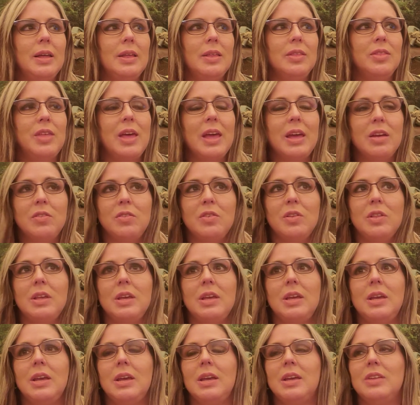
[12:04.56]

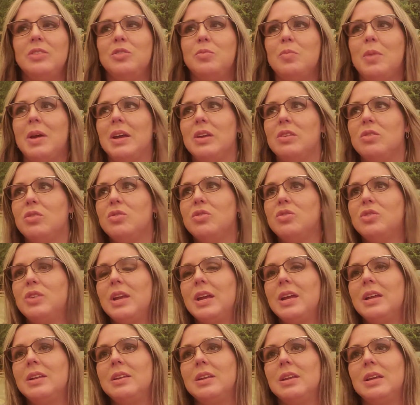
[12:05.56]
thankfully, it's my
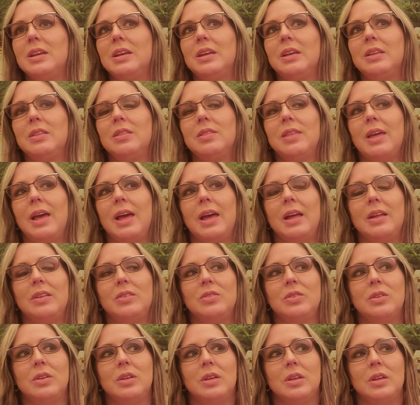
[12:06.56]
understanding that
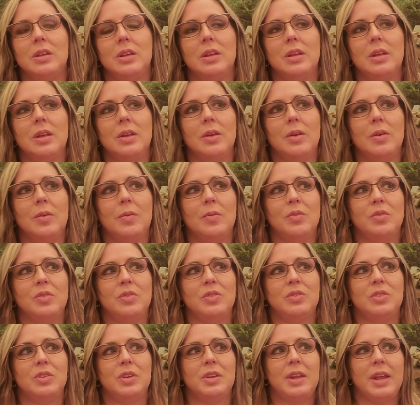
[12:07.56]

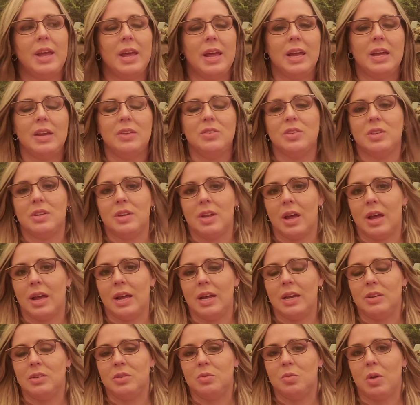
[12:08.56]
today,
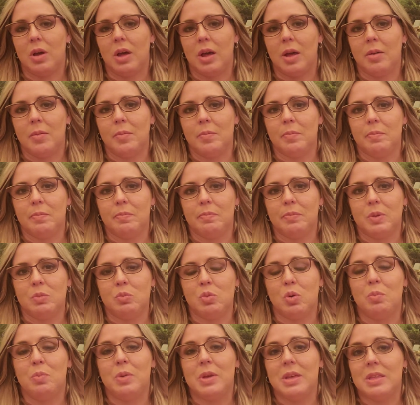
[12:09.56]
tonight, um,
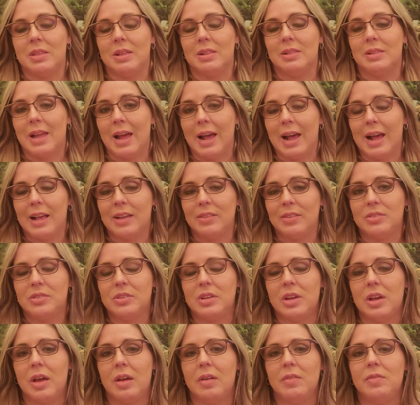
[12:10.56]
will be the last
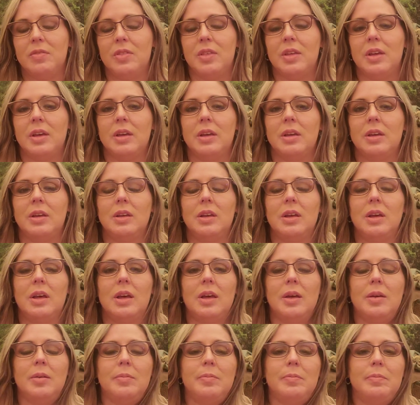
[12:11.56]
of the
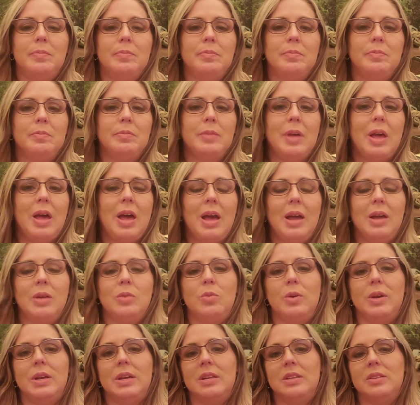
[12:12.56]
um, high
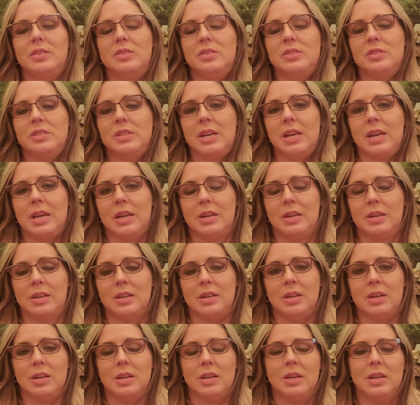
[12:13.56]
winds and,
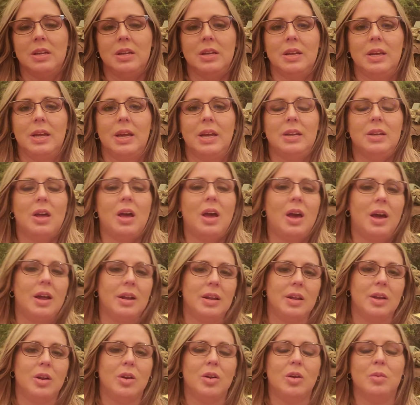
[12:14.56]
and hot
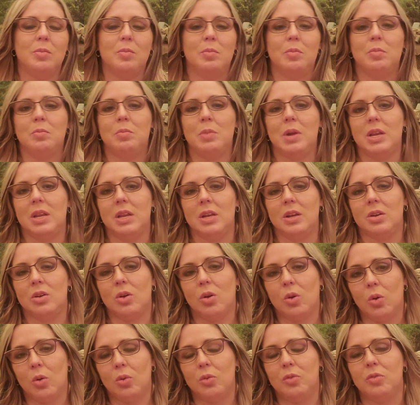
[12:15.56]
air meeting
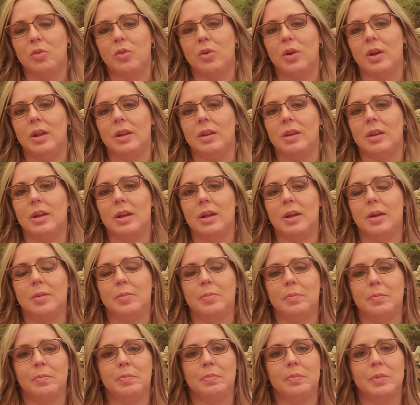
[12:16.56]
cold front
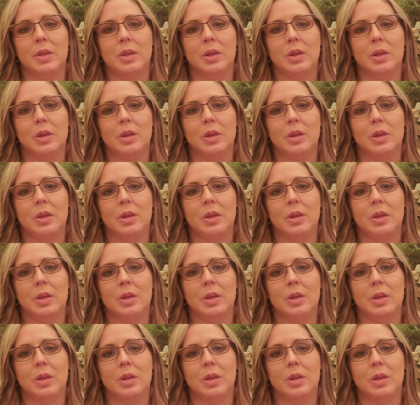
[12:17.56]
um,